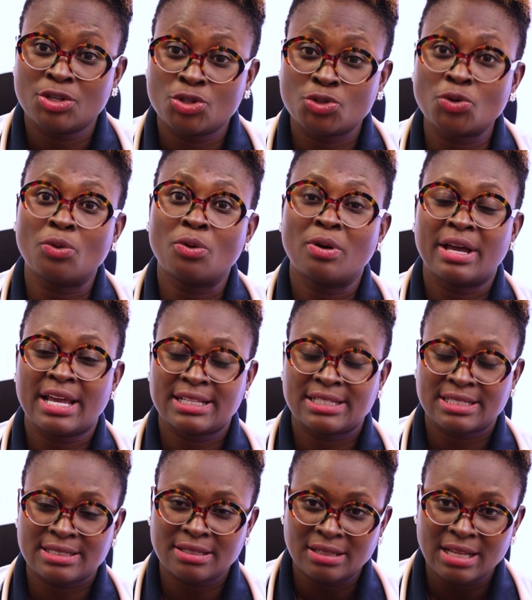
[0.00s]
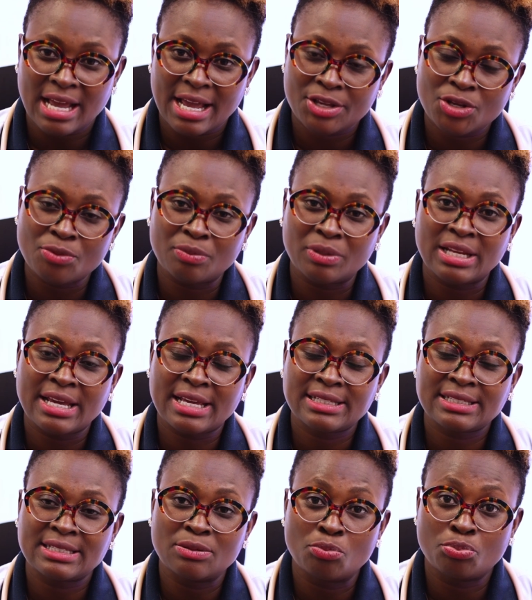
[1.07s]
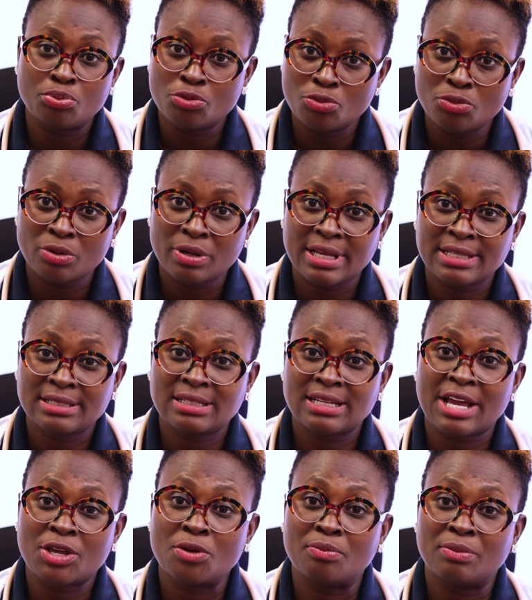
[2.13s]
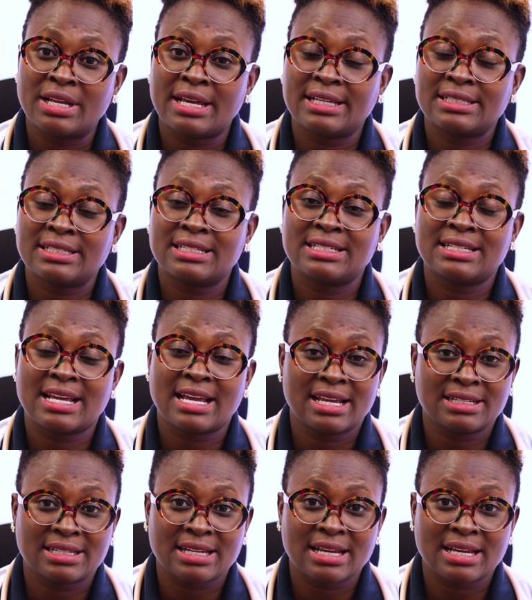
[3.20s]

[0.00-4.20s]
So it still accumulates poo, it still accumulates dead